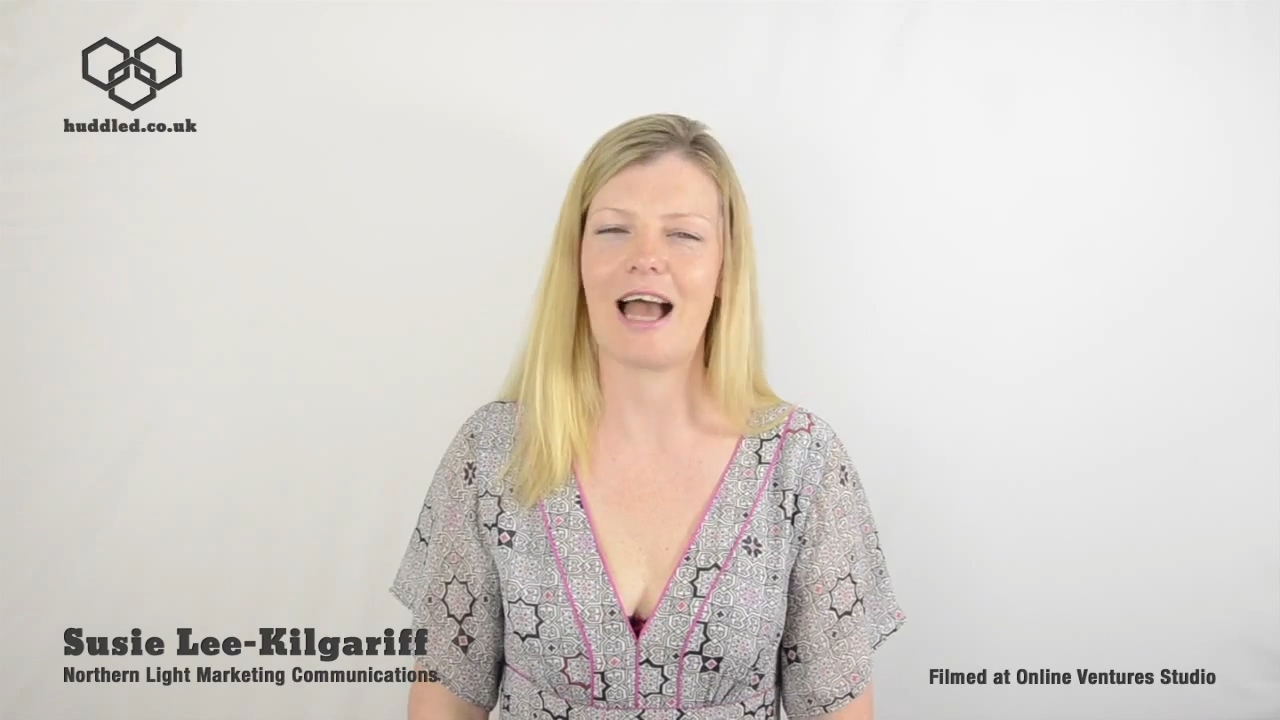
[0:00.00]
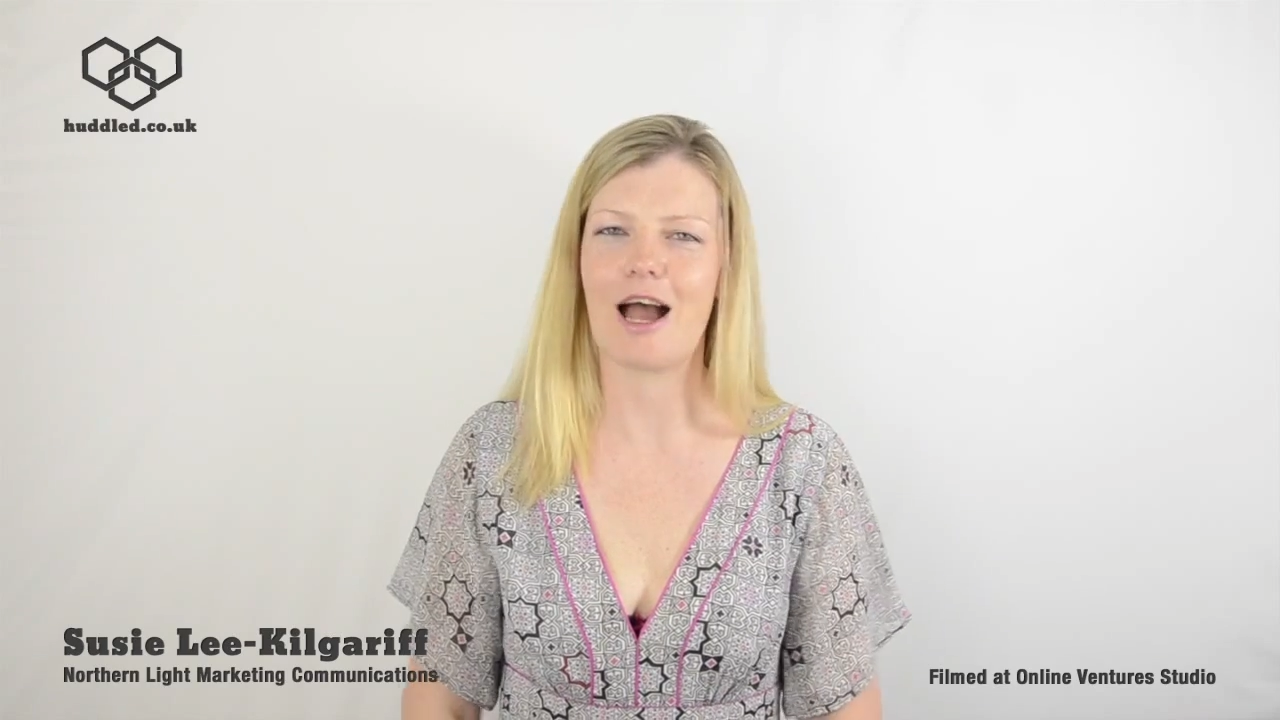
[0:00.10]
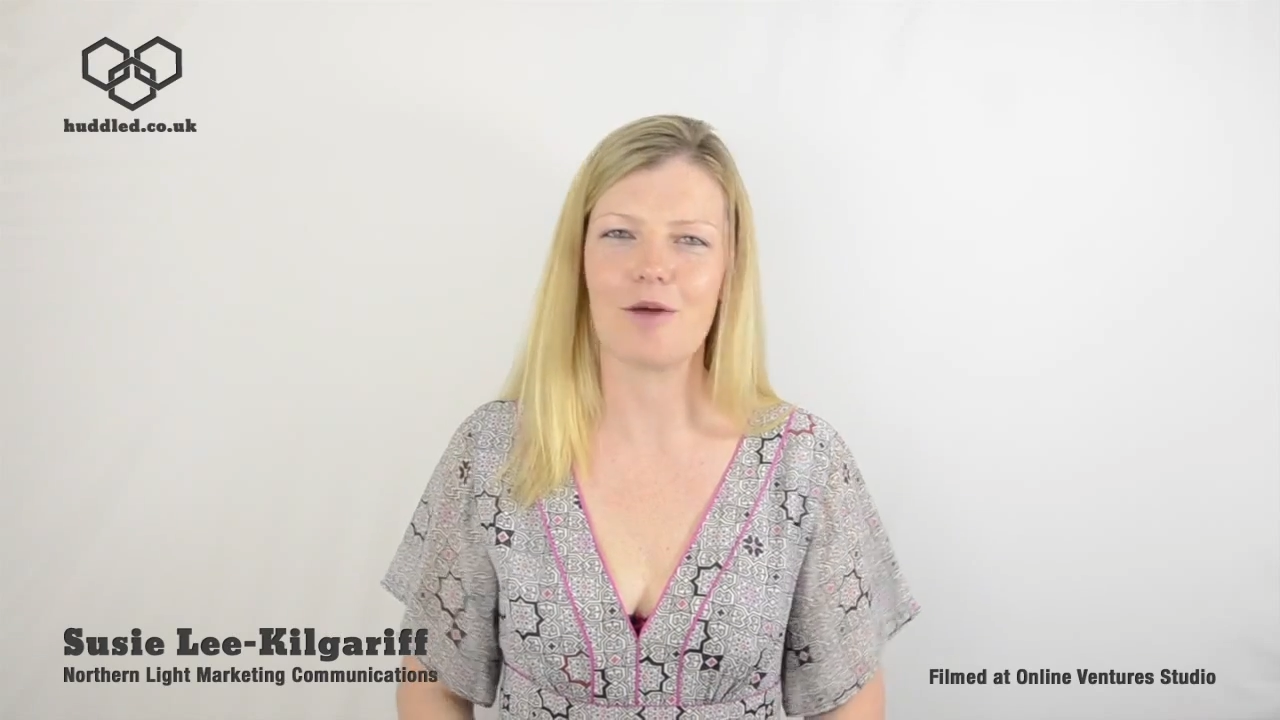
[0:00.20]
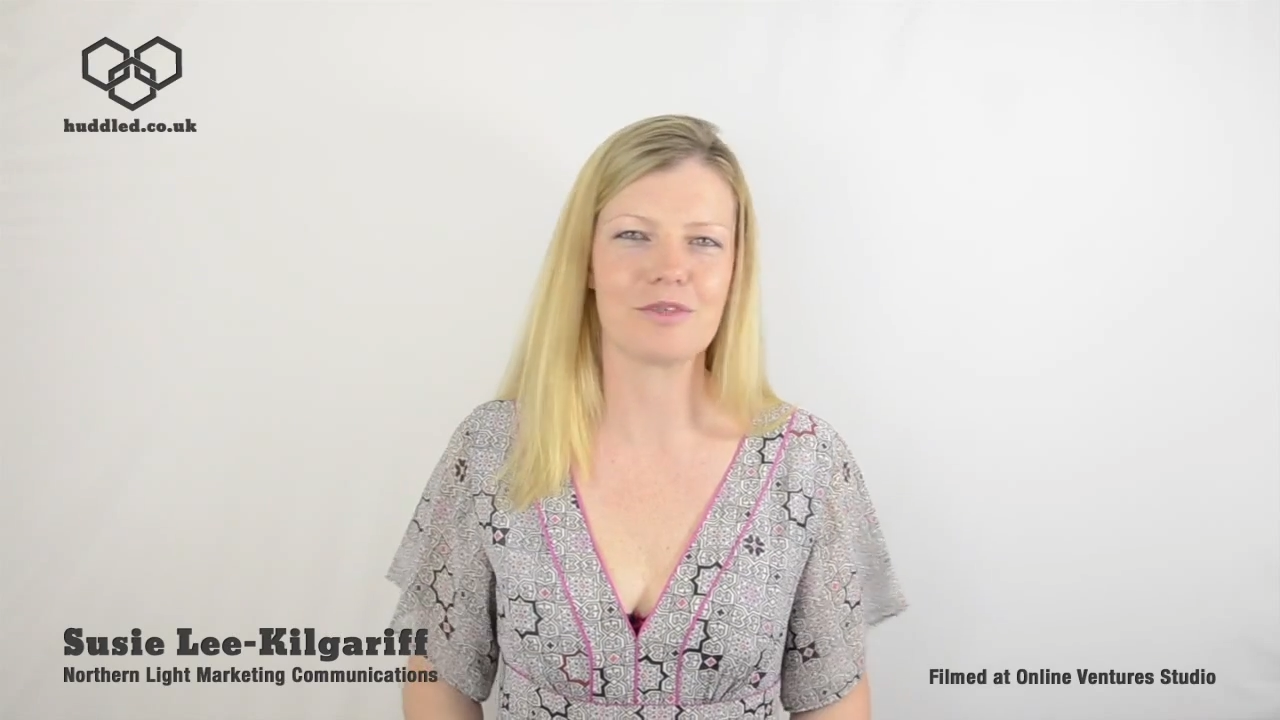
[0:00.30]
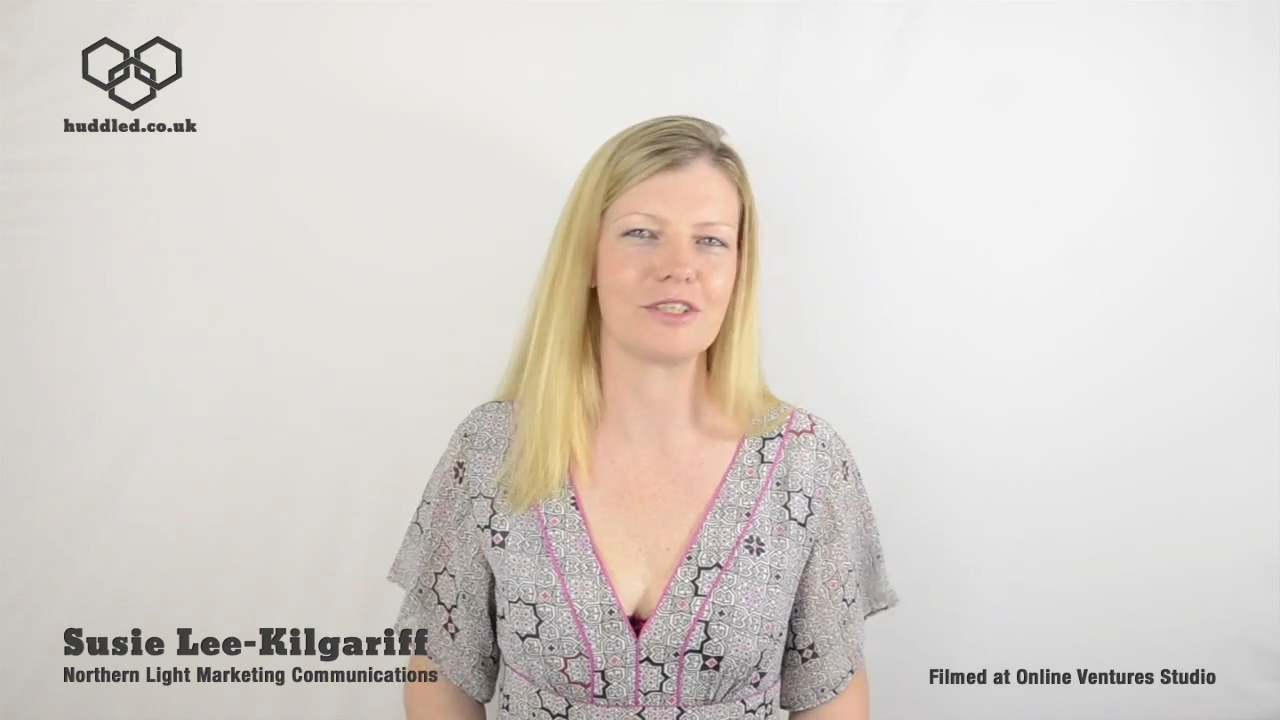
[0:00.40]

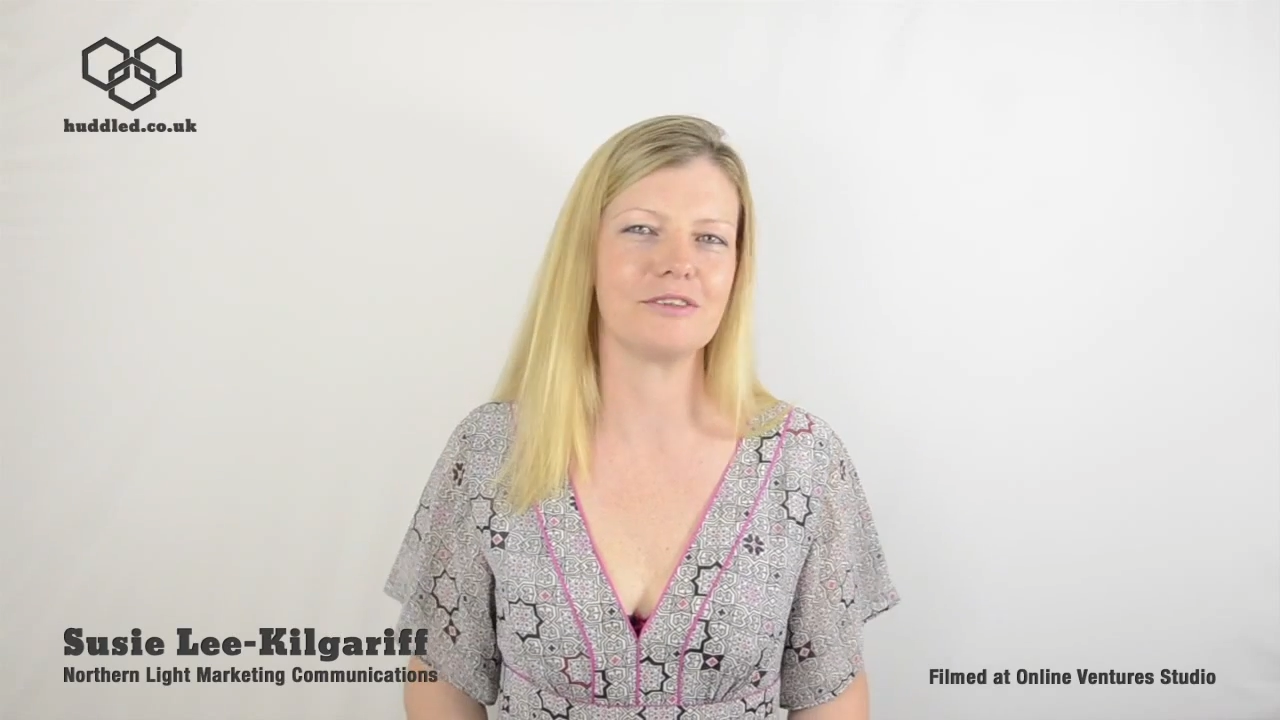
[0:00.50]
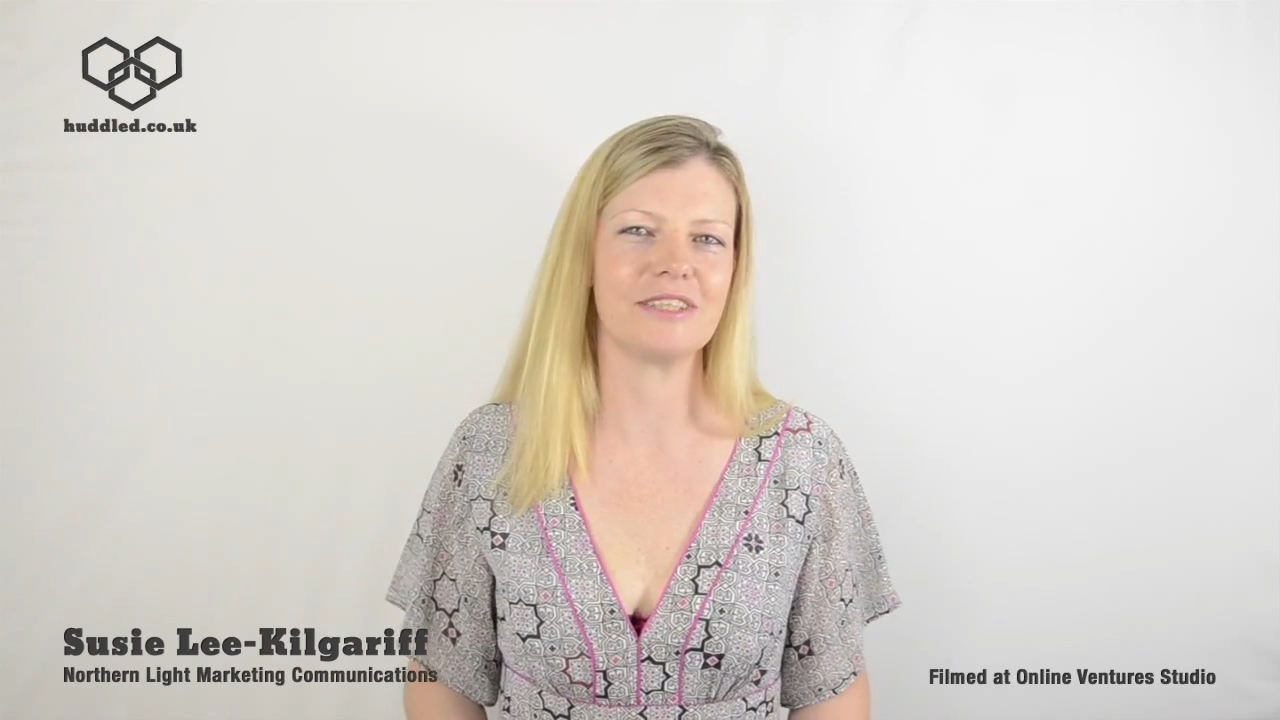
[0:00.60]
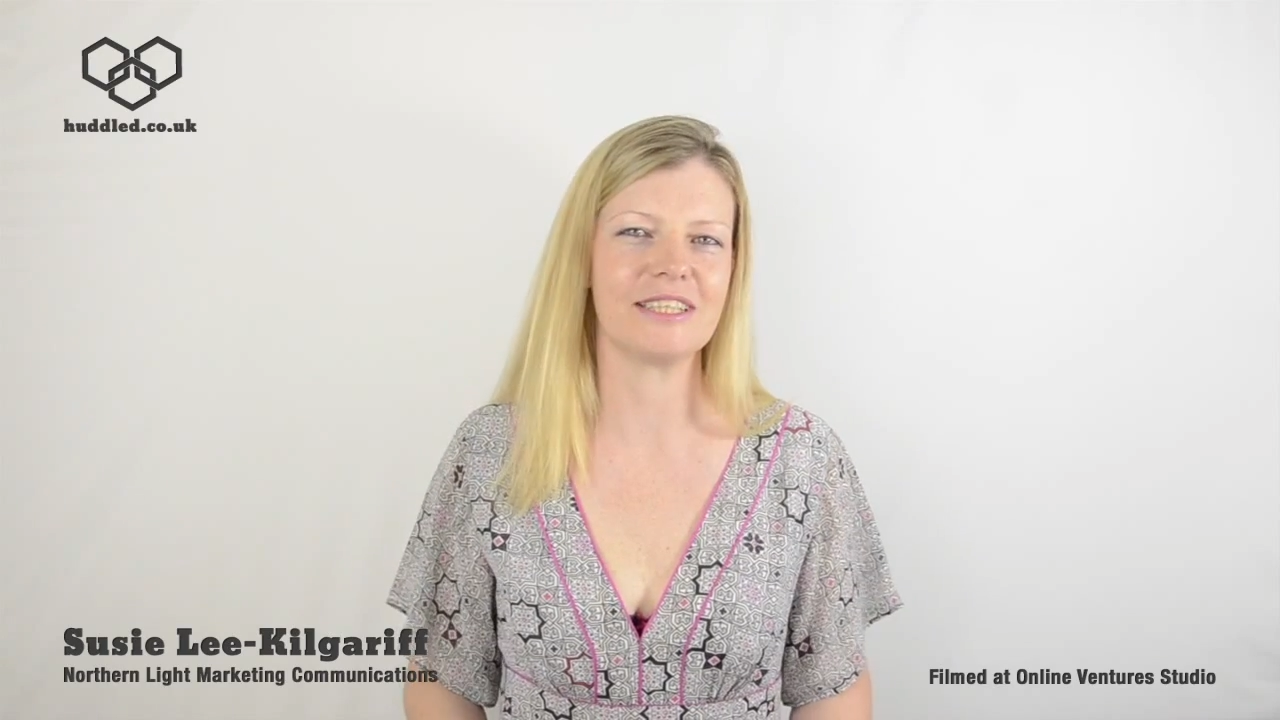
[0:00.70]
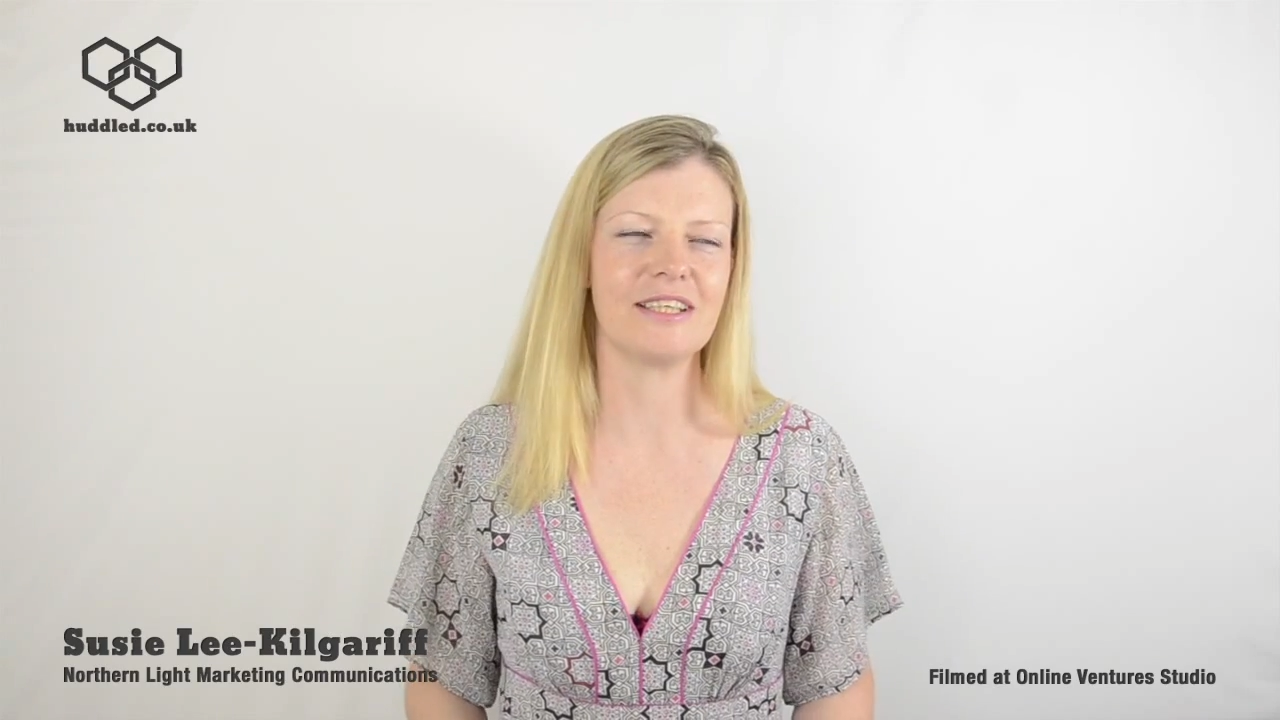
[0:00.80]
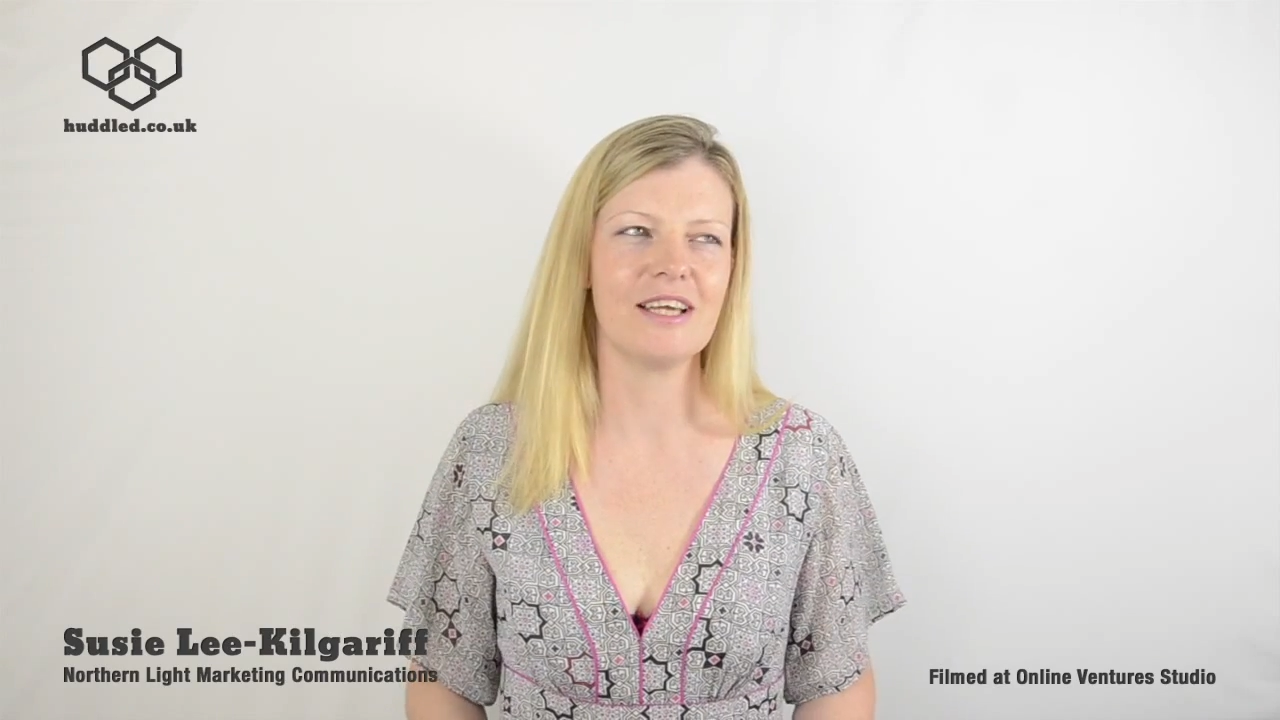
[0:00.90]

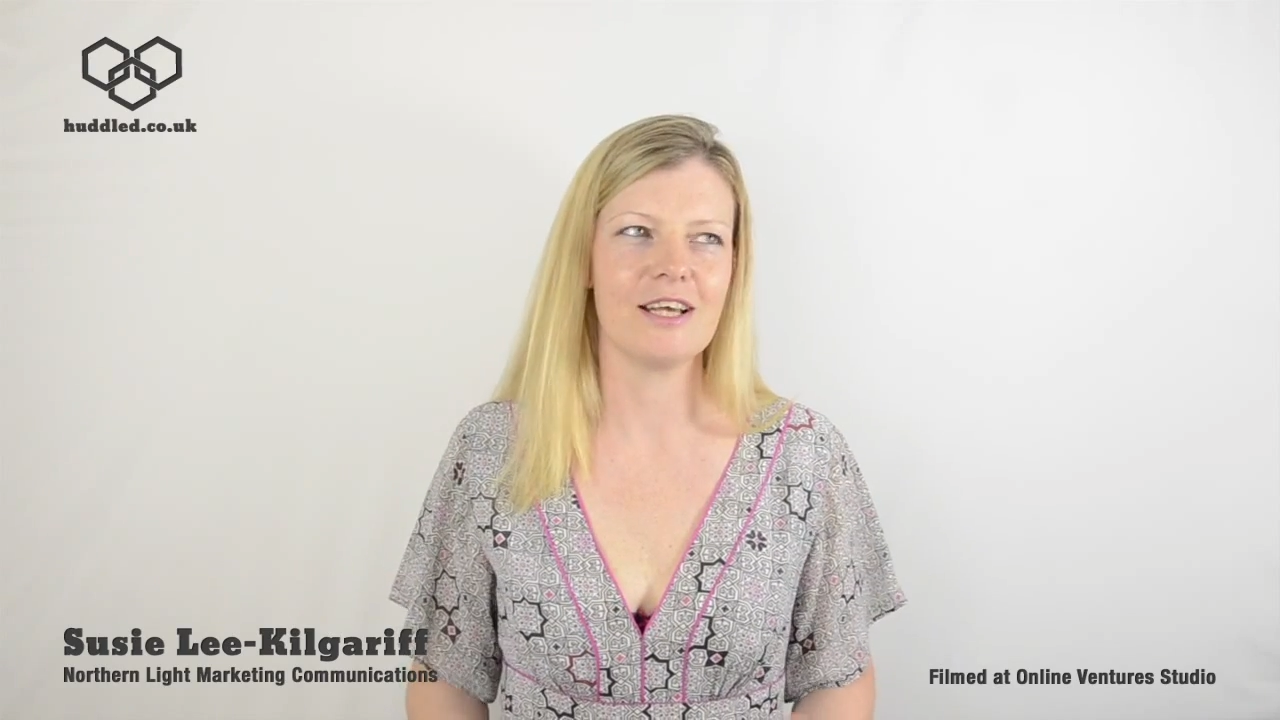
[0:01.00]
absolutely